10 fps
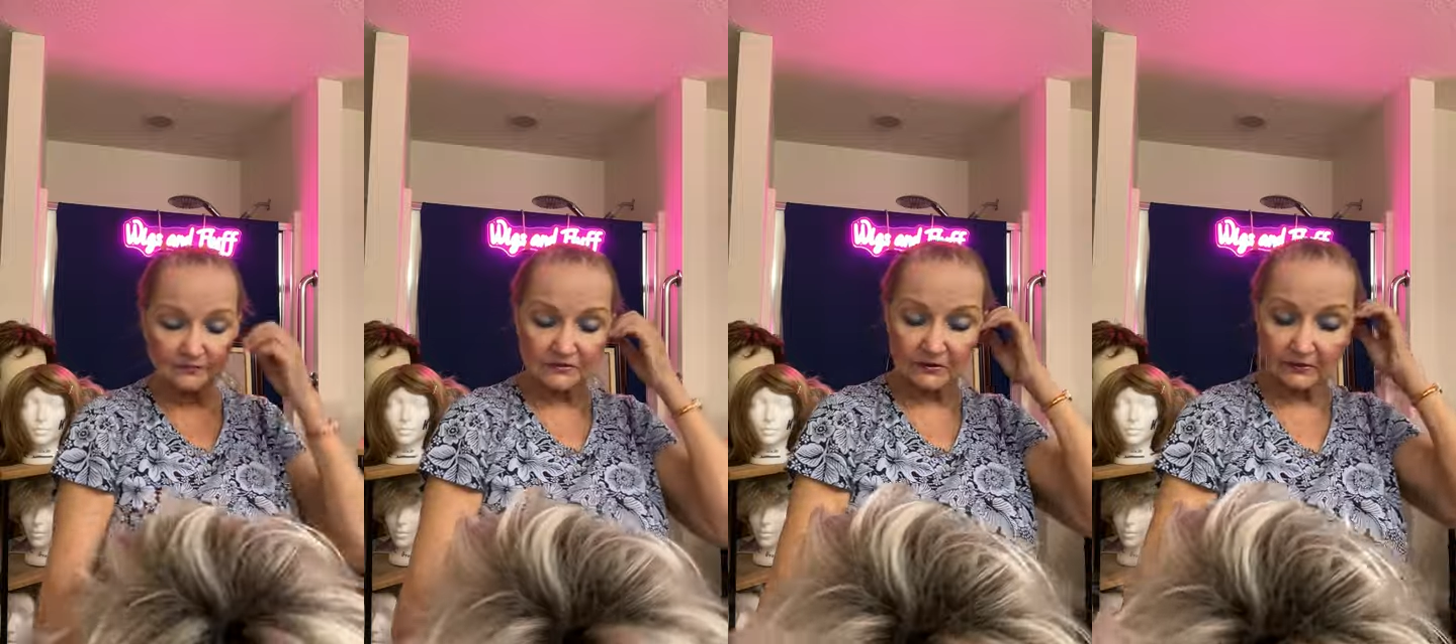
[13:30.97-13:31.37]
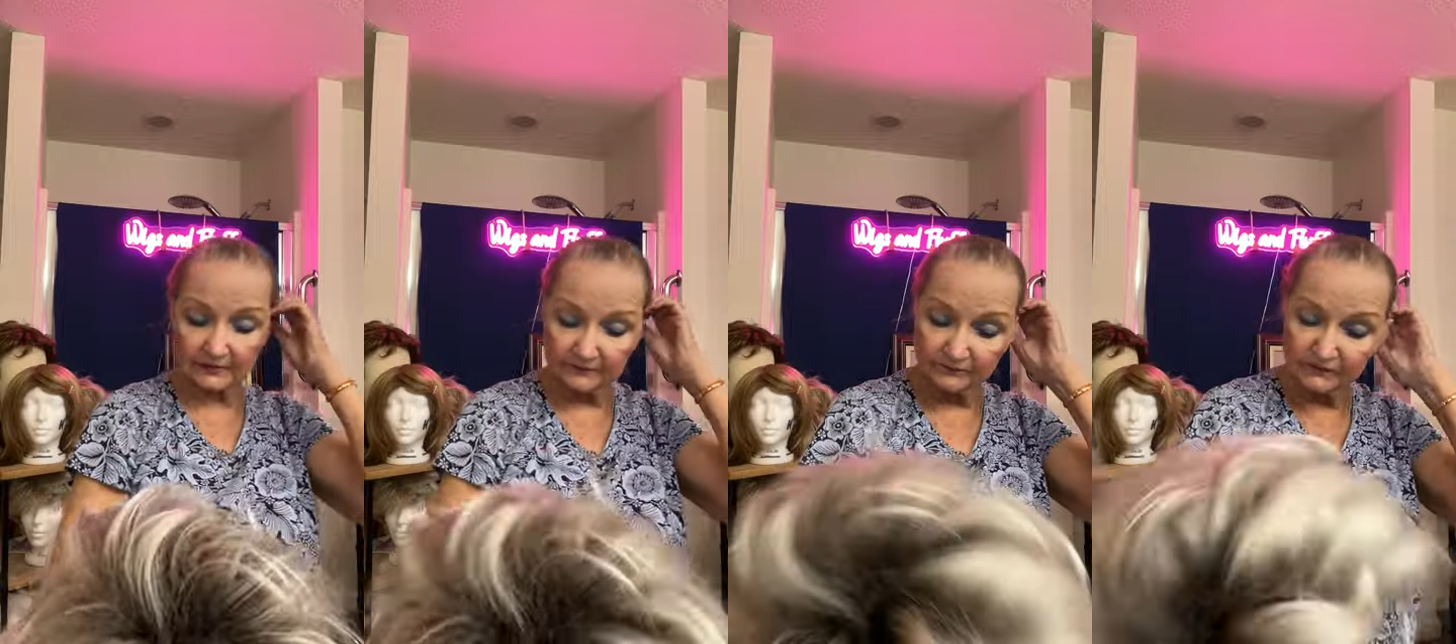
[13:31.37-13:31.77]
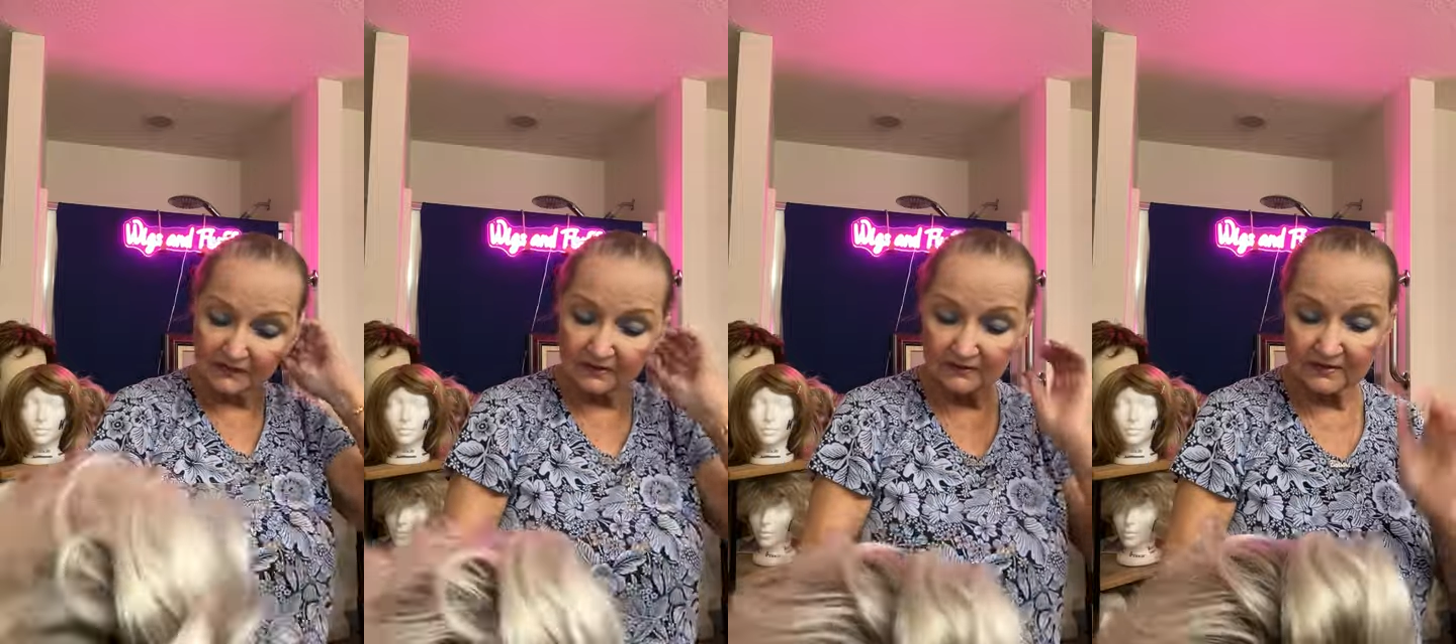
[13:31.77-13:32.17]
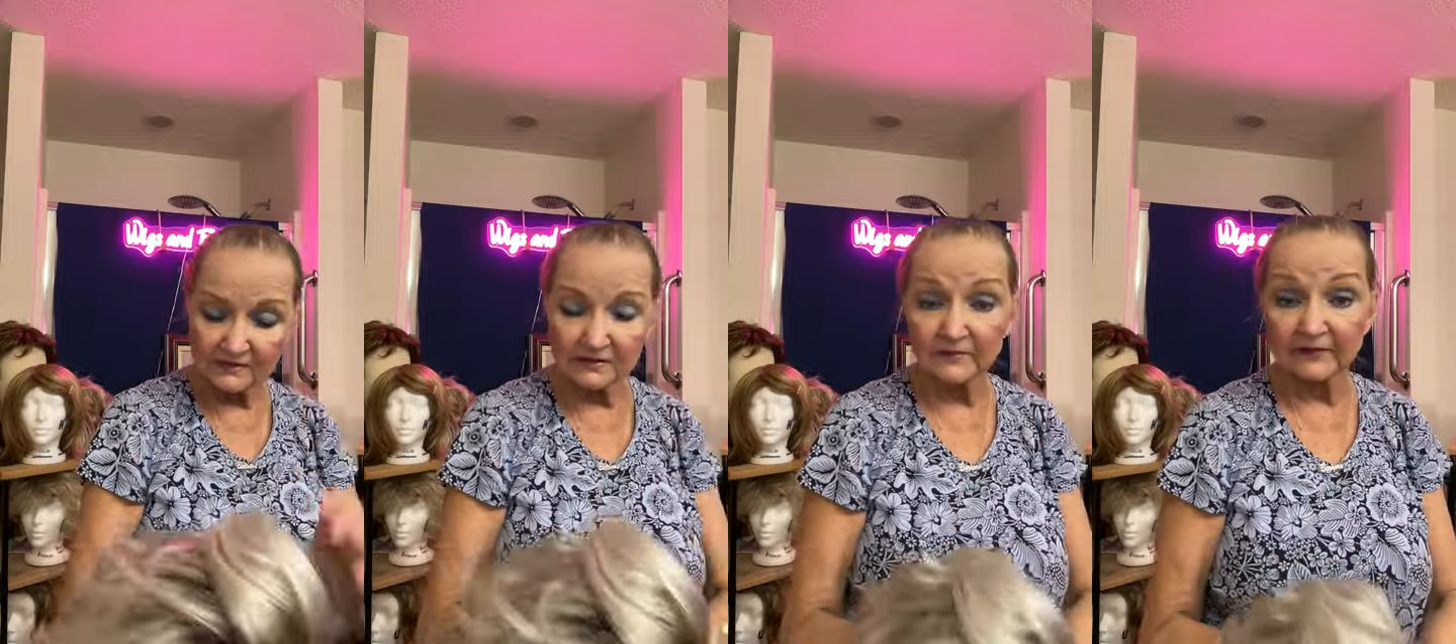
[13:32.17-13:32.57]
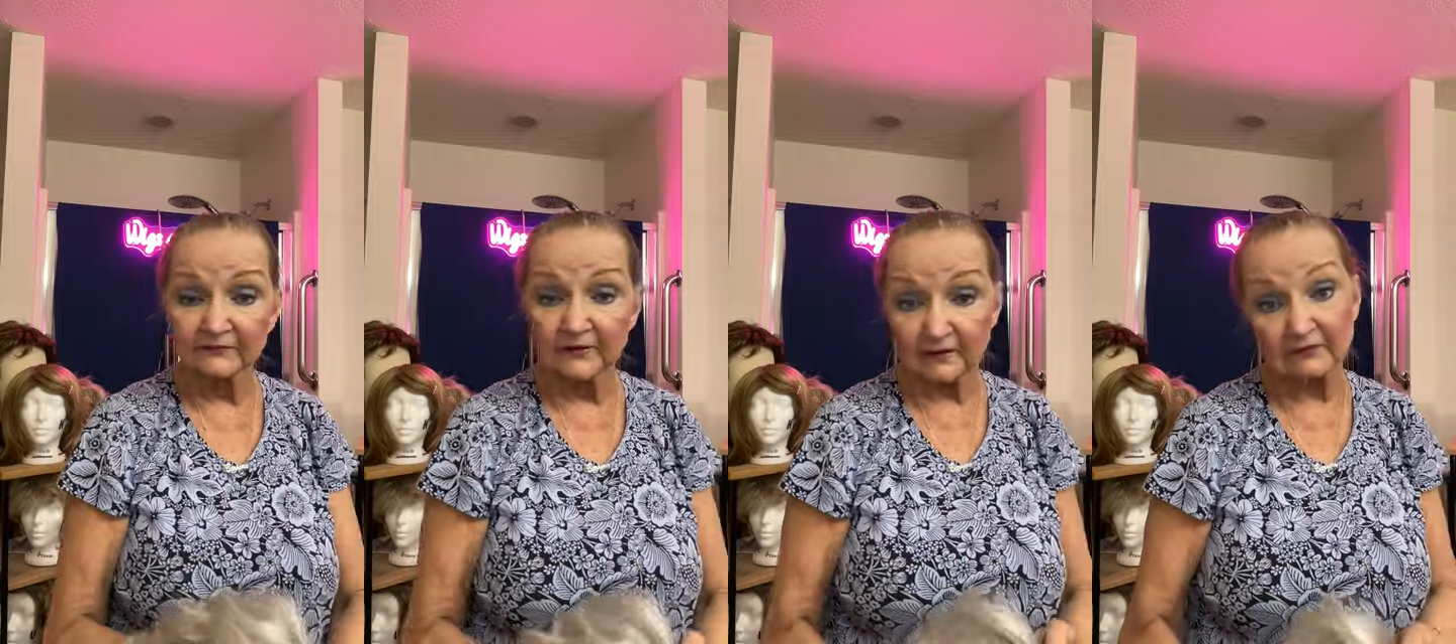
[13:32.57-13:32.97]
Sorry. This is my
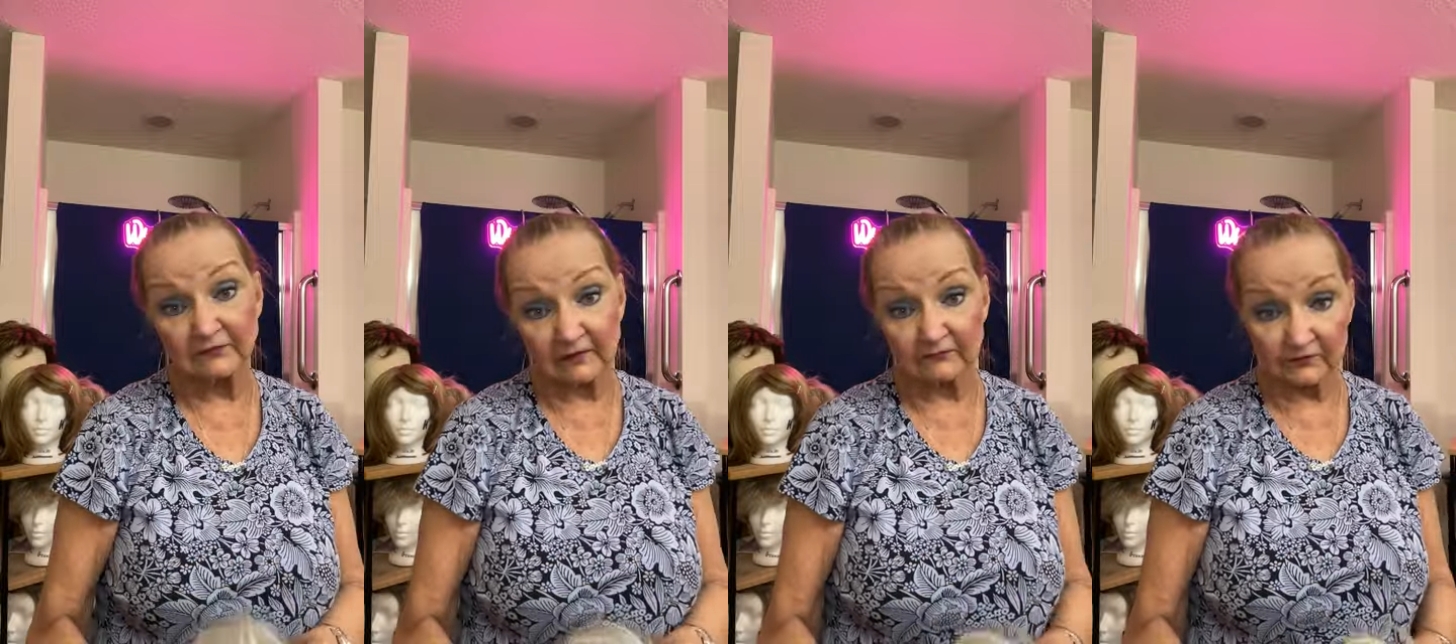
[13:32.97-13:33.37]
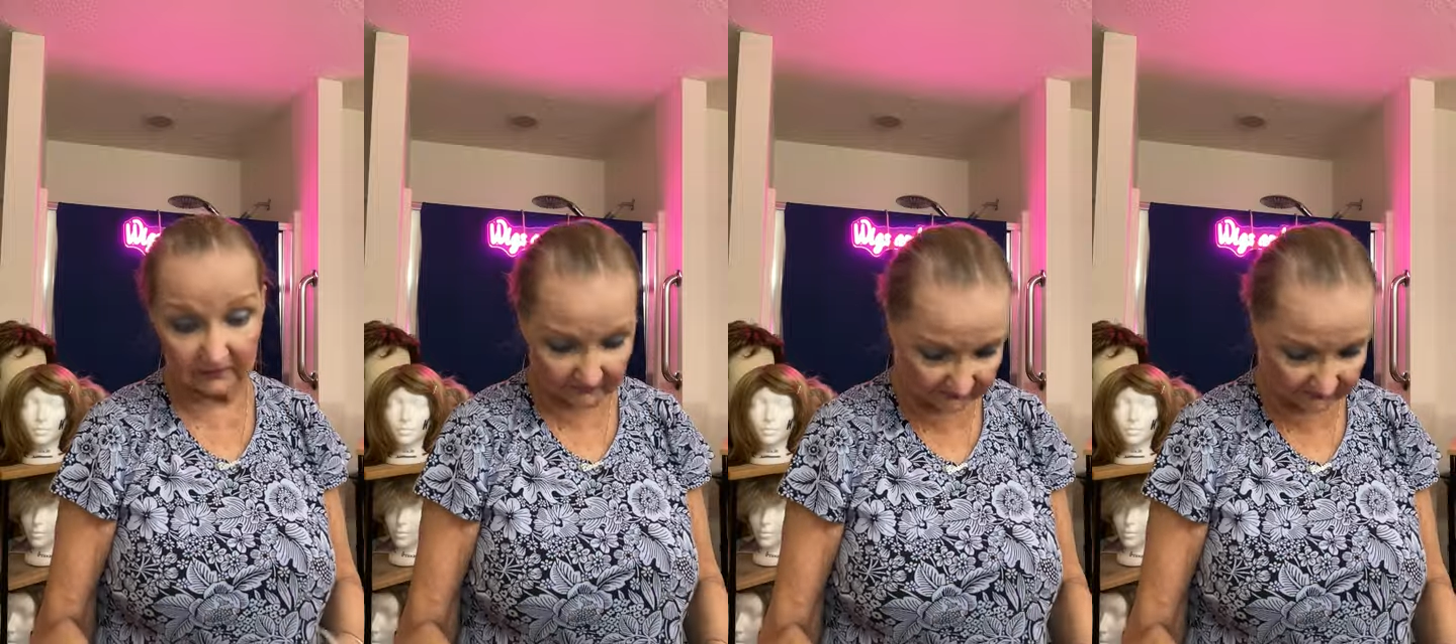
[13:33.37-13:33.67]
funky favorite.